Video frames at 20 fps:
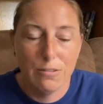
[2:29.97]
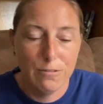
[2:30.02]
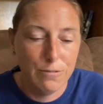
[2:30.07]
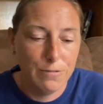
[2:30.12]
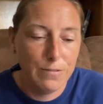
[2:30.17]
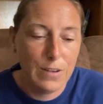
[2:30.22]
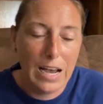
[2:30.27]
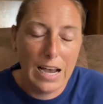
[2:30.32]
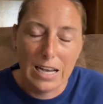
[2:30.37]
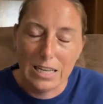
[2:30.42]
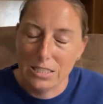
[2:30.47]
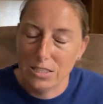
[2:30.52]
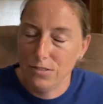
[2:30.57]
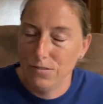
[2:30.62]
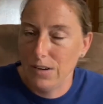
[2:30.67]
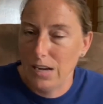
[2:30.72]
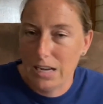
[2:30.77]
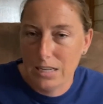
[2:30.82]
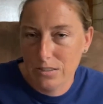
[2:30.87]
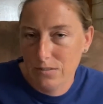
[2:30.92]

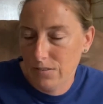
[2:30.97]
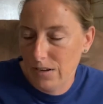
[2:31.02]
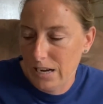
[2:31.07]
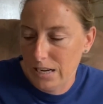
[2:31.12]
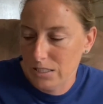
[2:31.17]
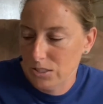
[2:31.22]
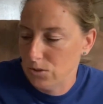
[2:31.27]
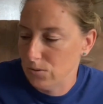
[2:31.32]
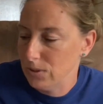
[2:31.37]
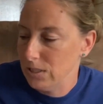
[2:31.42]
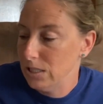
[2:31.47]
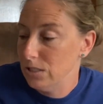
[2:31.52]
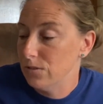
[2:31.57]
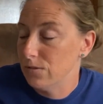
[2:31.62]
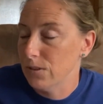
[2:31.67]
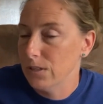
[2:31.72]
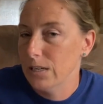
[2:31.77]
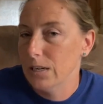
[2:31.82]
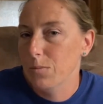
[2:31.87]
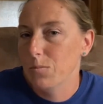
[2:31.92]
fast reads
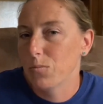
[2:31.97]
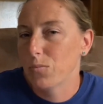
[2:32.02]
for him,